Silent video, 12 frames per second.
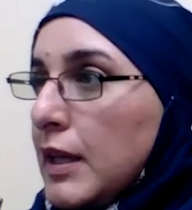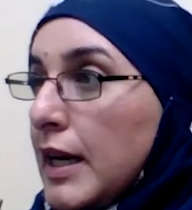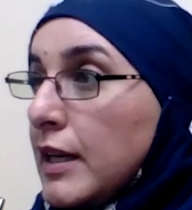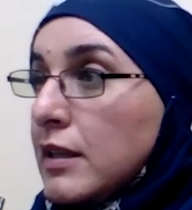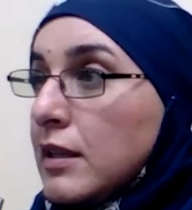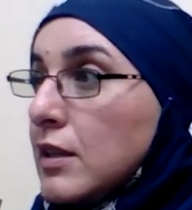
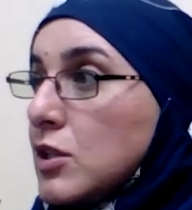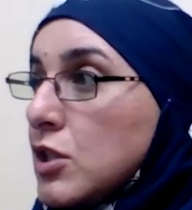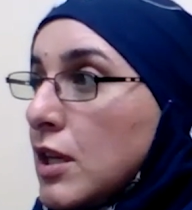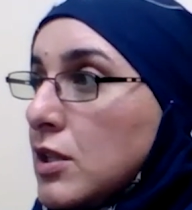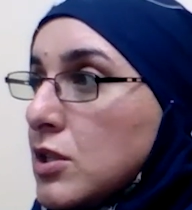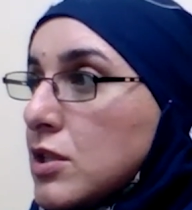and nothing
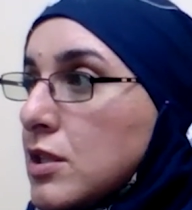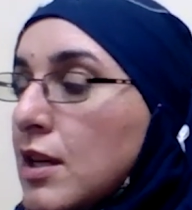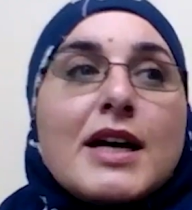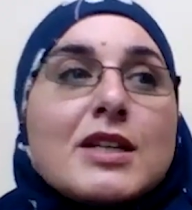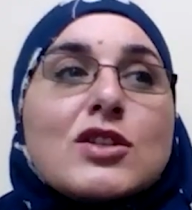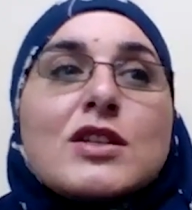changed
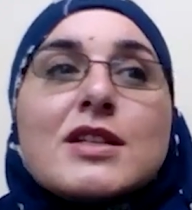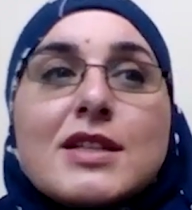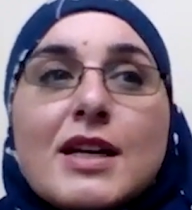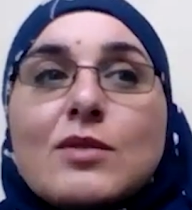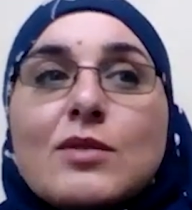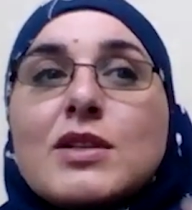as she
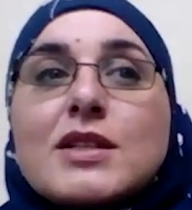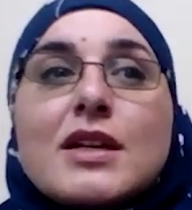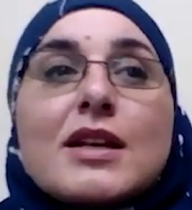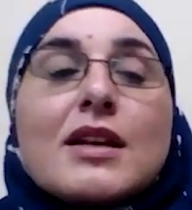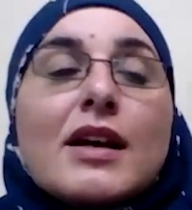said we said